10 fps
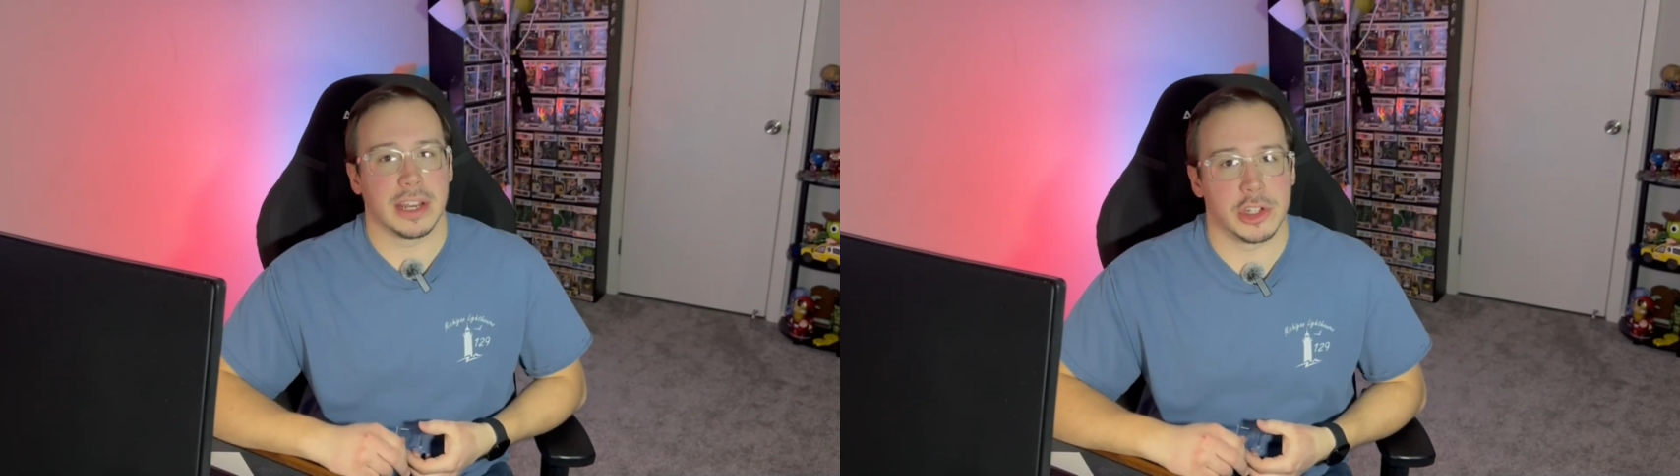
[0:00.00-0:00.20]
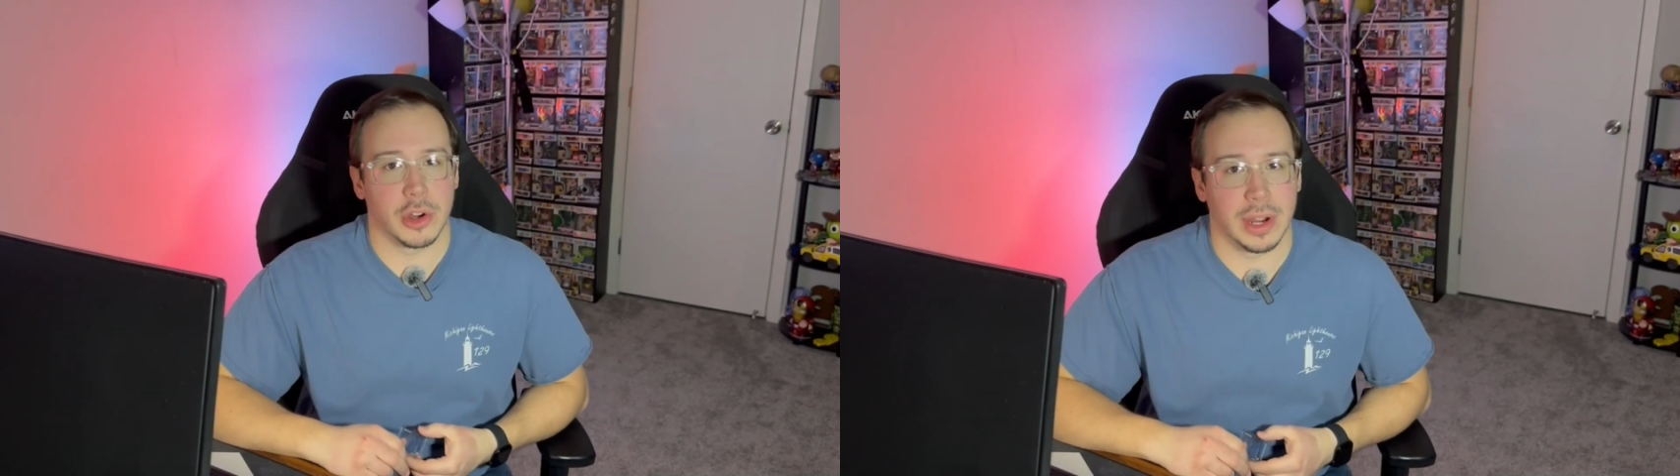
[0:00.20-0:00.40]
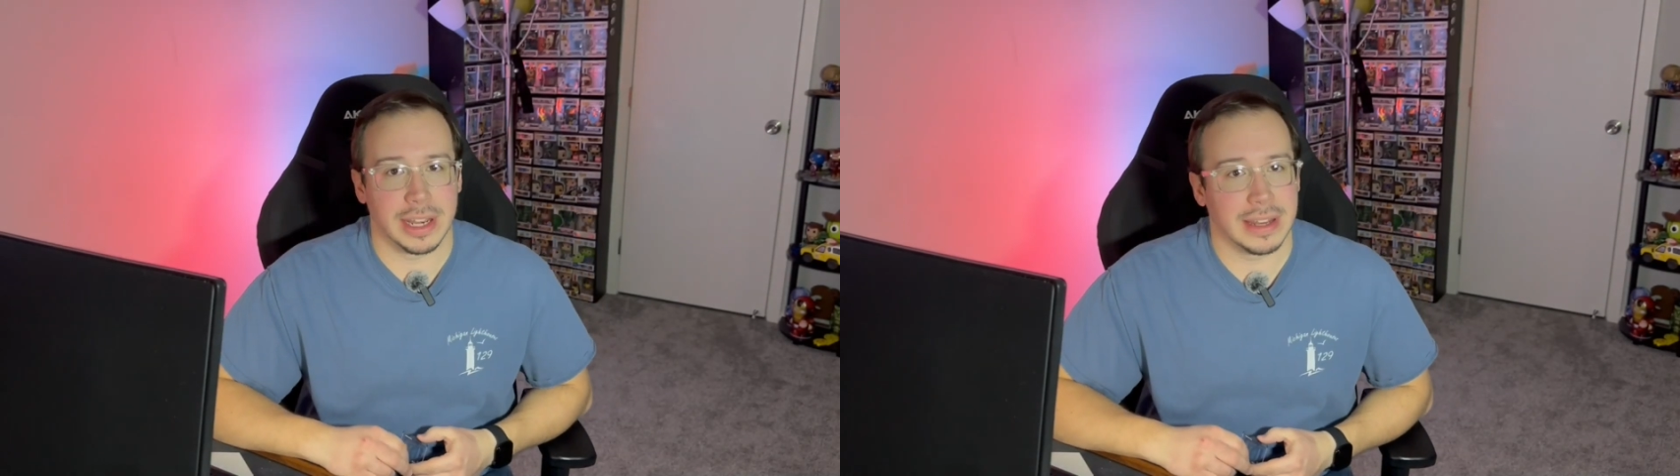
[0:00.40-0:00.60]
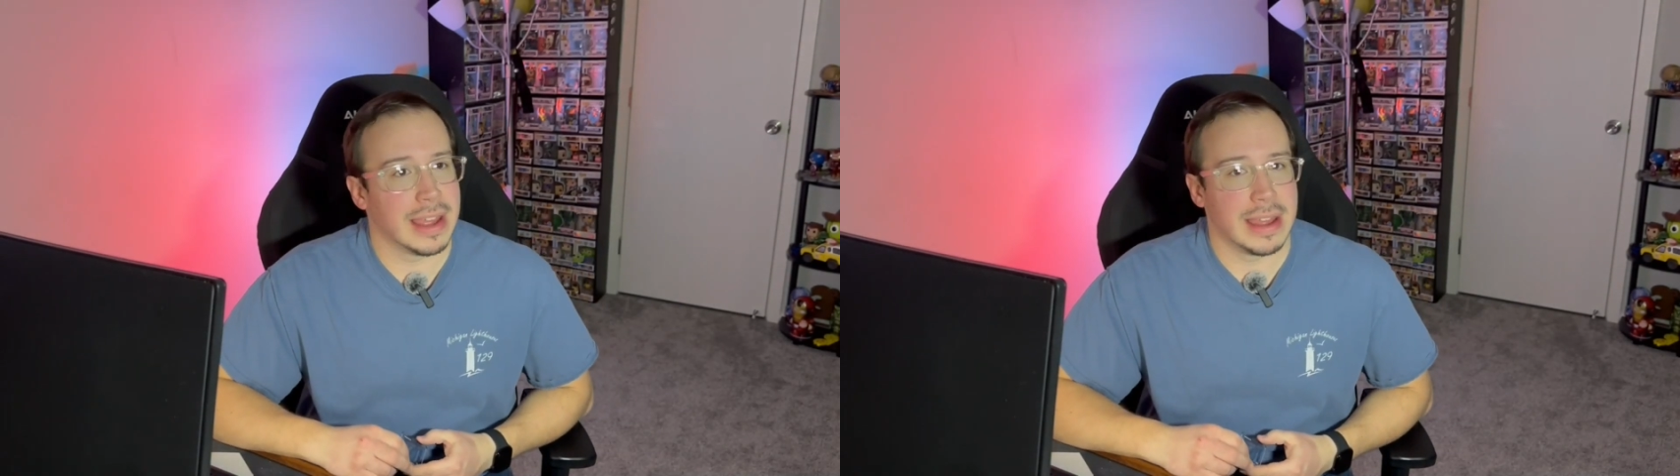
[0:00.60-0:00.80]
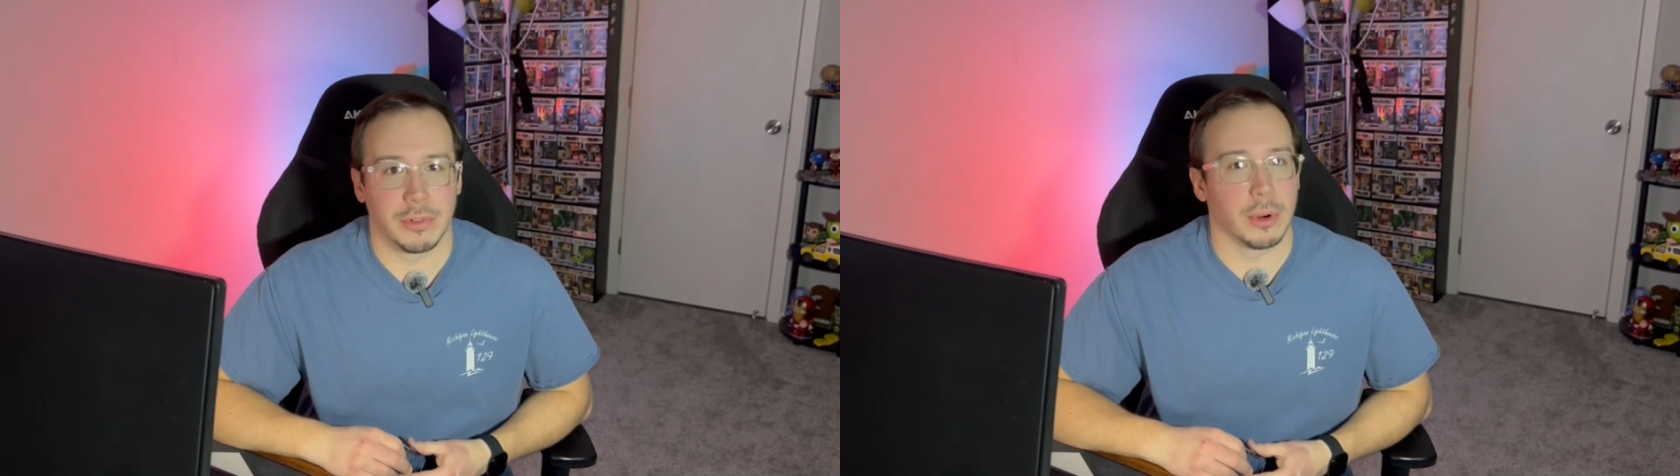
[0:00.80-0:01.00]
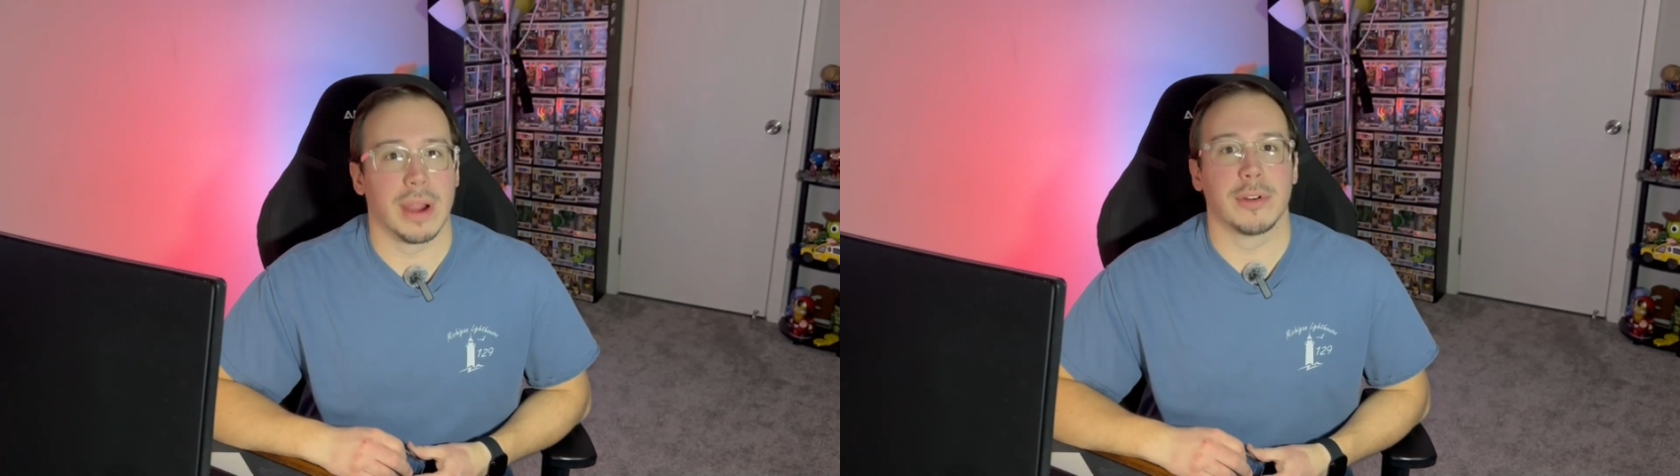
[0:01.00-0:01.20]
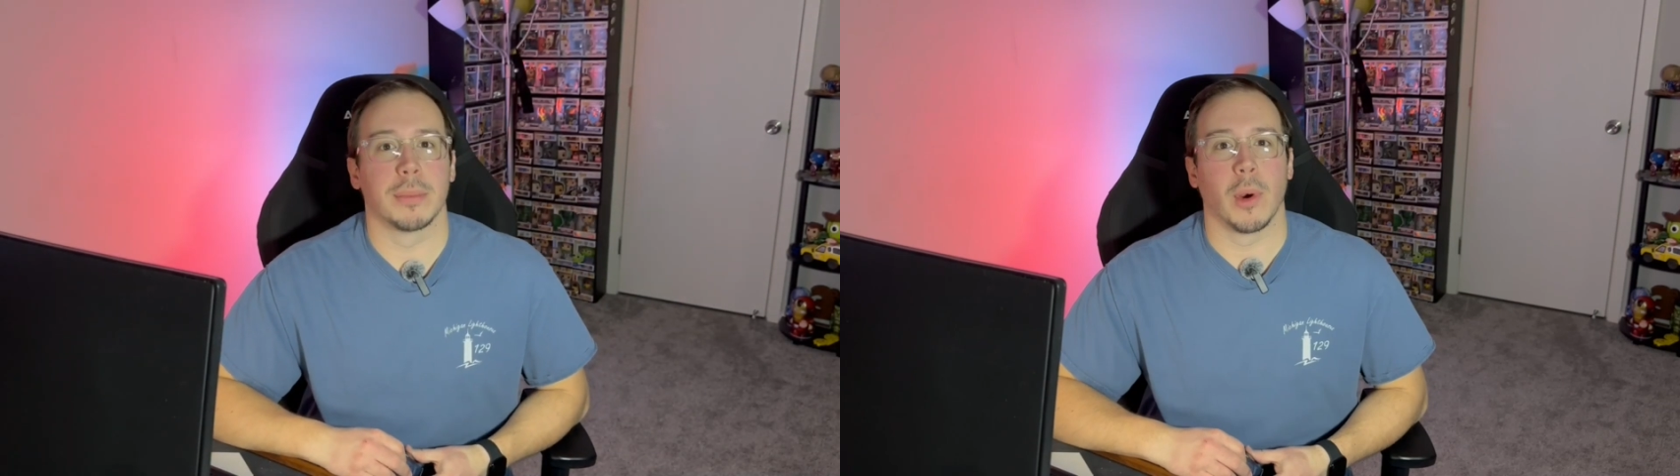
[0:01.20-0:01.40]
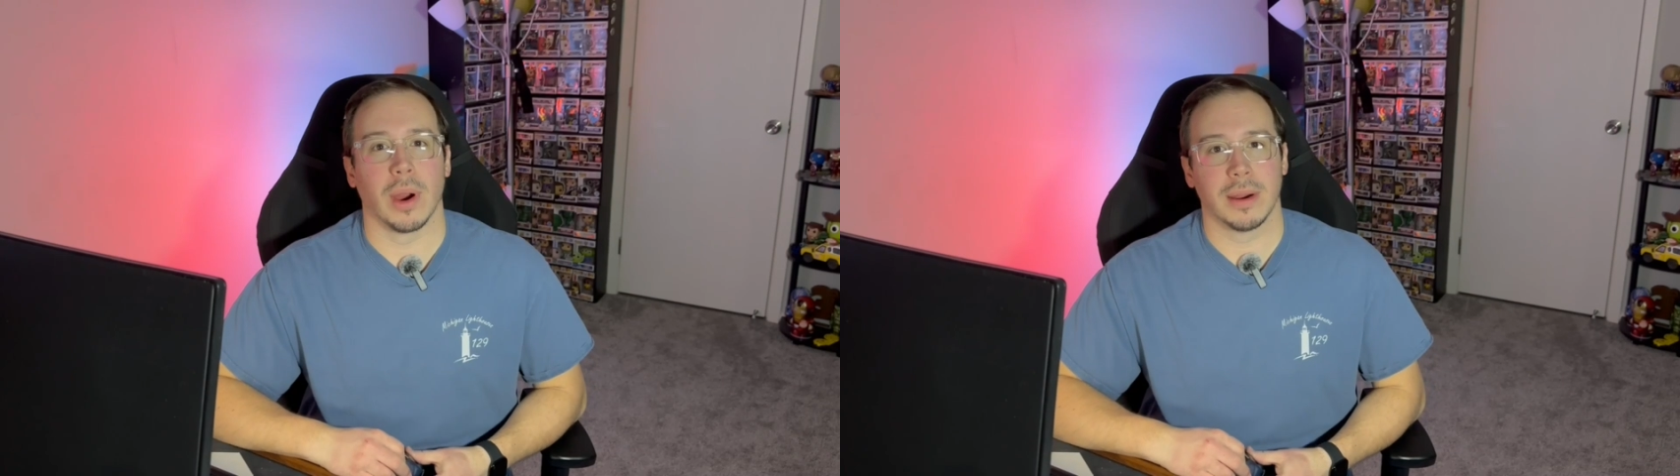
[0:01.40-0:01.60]
enjoyed
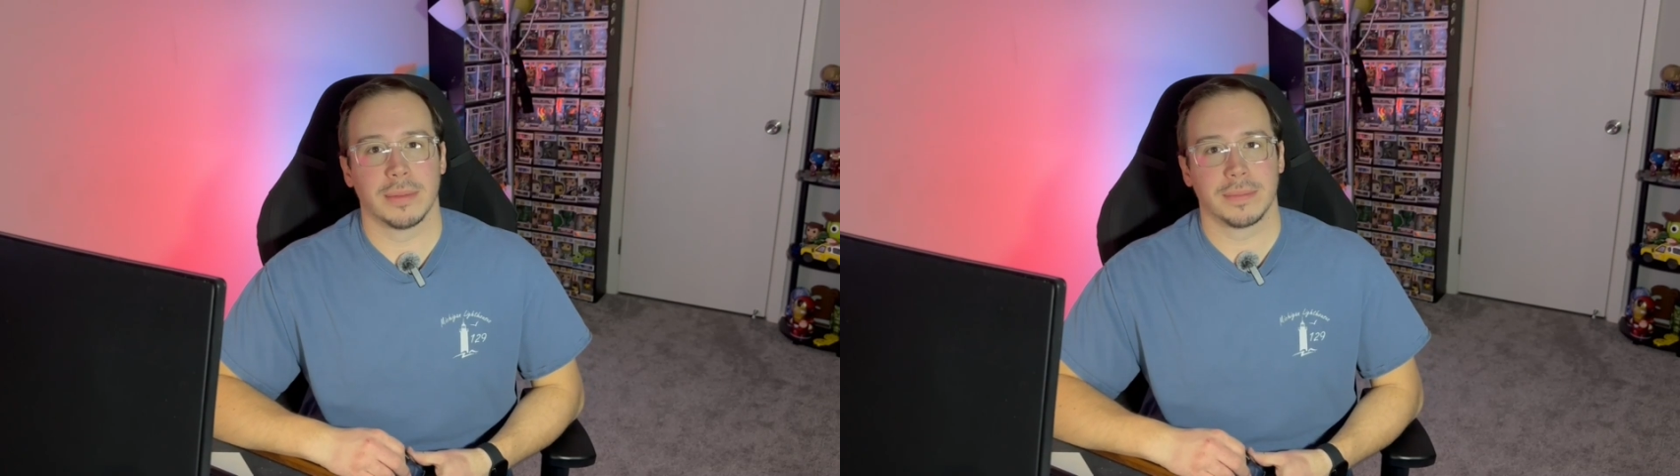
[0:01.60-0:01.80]
forevermore.